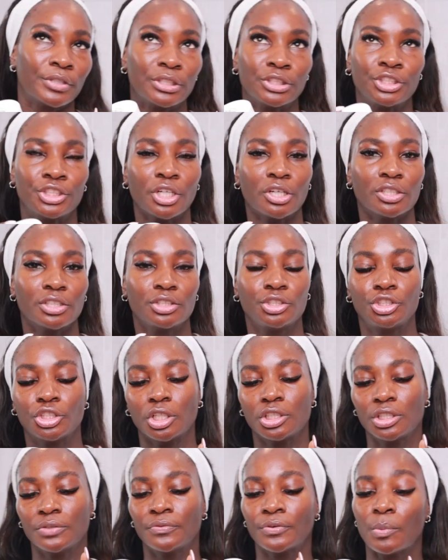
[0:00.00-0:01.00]
just
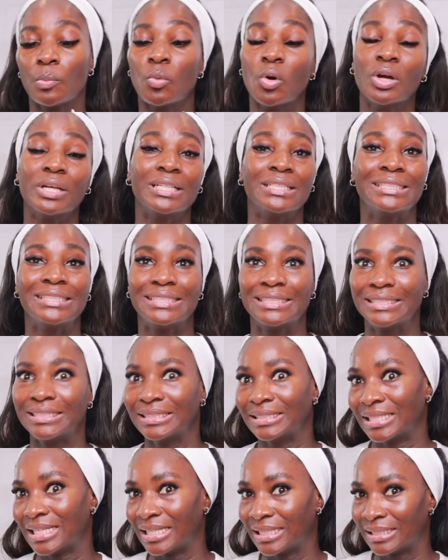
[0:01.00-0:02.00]
judging from what it
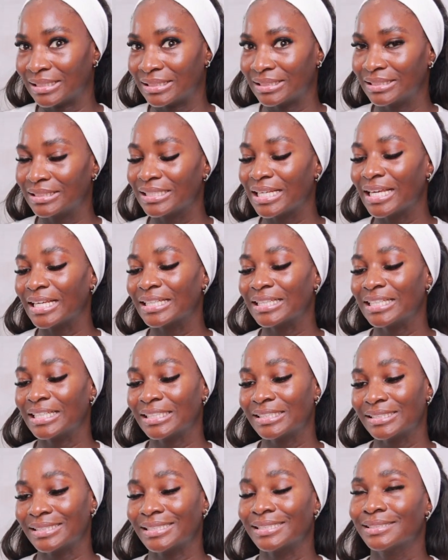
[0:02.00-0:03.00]
says,
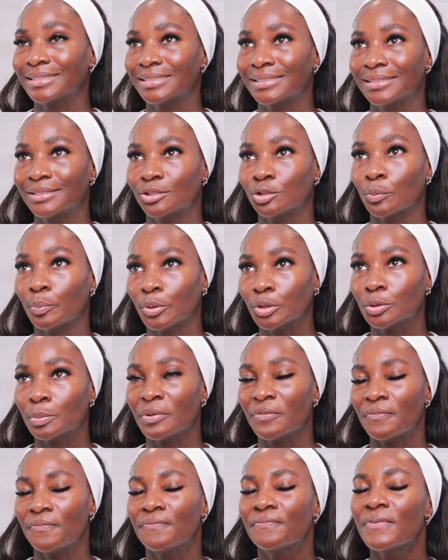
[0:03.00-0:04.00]
this is supposed to
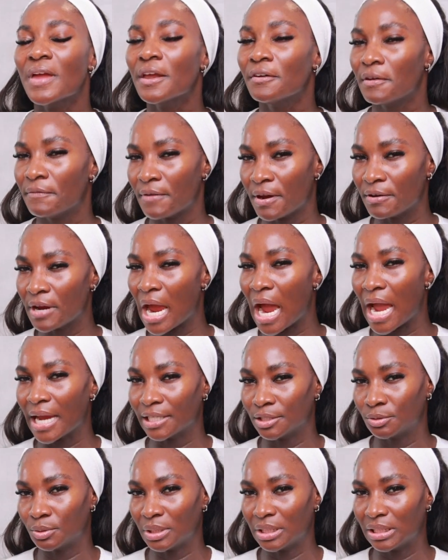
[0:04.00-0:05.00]
be very, very
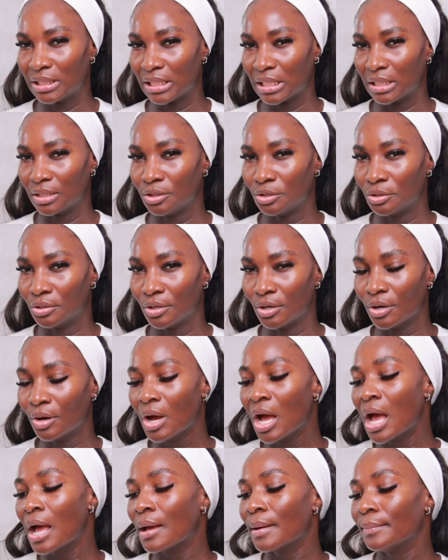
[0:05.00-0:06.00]

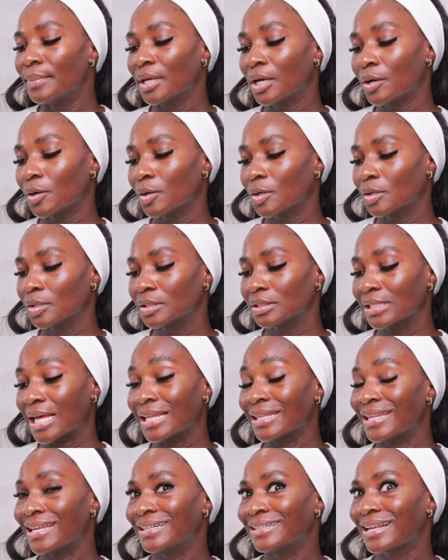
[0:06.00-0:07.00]
hydrating, because,
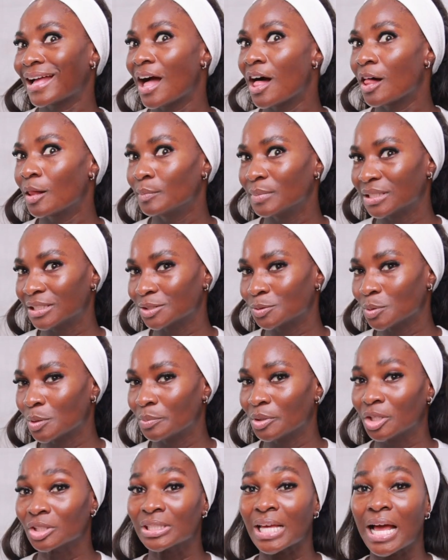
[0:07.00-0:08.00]
and then calming as well,
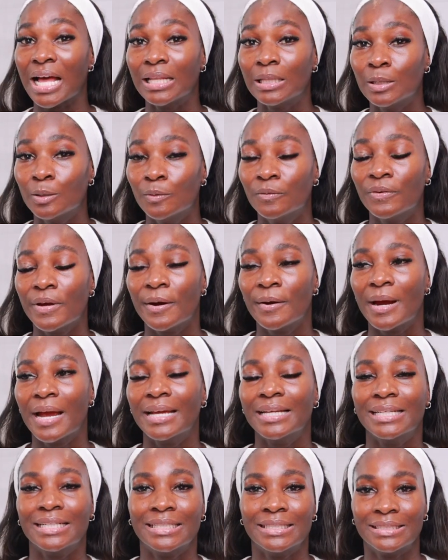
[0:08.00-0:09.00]
because aloe
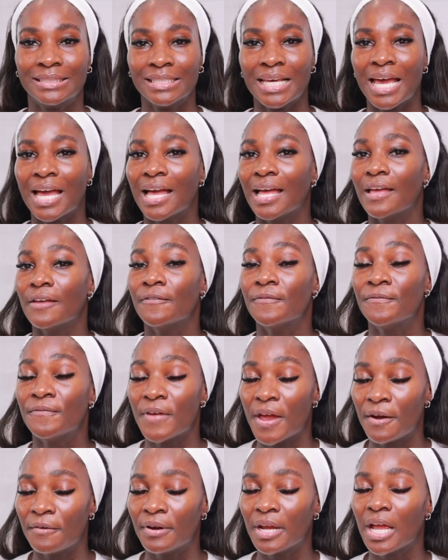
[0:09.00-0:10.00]
vera is a
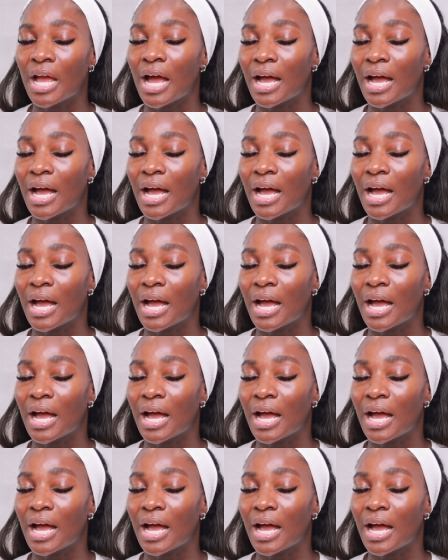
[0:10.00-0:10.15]
very